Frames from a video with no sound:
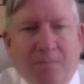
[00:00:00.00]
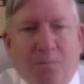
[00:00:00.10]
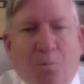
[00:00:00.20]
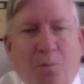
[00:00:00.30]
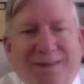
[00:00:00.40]

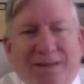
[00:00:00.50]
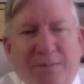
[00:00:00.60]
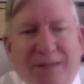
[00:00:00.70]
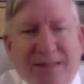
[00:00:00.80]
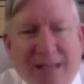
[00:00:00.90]
When they're
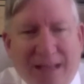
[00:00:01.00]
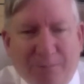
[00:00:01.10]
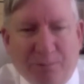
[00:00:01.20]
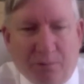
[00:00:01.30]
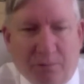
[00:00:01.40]
in that
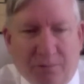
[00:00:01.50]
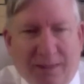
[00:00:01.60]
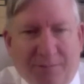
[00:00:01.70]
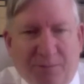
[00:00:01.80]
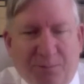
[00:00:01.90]

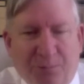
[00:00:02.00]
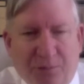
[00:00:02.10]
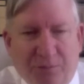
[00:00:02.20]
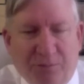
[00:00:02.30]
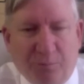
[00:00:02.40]
program, the
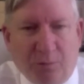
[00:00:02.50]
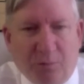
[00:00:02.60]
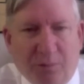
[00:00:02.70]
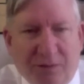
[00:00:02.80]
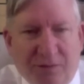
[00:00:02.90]
person will
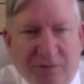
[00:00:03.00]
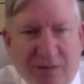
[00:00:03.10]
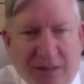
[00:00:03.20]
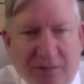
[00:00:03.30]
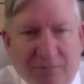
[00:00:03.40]

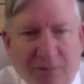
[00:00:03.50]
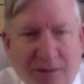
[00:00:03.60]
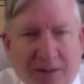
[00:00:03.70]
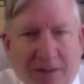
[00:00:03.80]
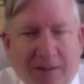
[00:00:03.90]
receive
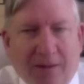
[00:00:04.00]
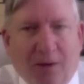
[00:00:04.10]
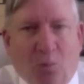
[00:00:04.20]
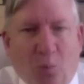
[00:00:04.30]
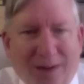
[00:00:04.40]

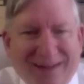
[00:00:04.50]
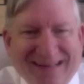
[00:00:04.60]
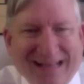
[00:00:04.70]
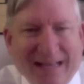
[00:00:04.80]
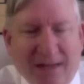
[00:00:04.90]
1
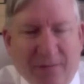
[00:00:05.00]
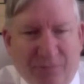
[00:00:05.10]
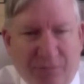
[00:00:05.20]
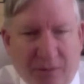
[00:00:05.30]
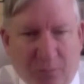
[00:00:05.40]
day of
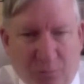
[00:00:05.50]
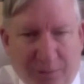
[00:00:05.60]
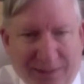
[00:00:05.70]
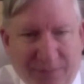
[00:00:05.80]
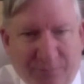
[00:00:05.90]
jail
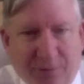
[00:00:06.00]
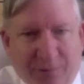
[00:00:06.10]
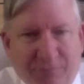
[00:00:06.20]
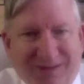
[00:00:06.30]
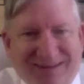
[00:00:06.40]
credit for
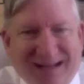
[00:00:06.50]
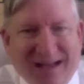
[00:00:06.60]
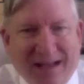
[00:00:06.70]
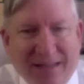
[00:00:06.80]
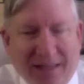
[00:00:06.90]
every
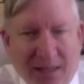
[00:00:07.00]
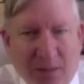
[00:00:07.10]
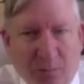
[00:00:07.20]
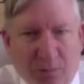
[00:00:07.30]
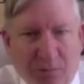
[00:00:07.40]
9
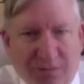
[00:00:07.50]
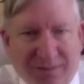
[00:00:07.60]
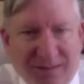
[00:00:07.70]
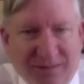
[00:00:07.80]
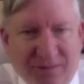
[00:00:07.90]
hours in
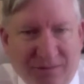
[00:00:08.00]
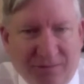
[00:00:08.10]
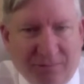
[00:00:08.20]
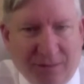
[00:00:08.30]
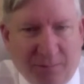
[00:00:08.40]
the
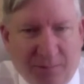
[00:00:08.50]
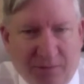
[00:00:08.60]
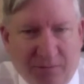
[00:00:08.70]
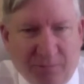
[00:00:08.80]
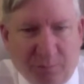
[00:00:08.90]
intensive
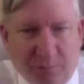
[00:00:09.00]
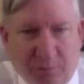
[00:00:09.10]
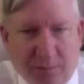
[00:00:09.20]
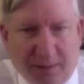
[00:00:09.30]
outpatient program.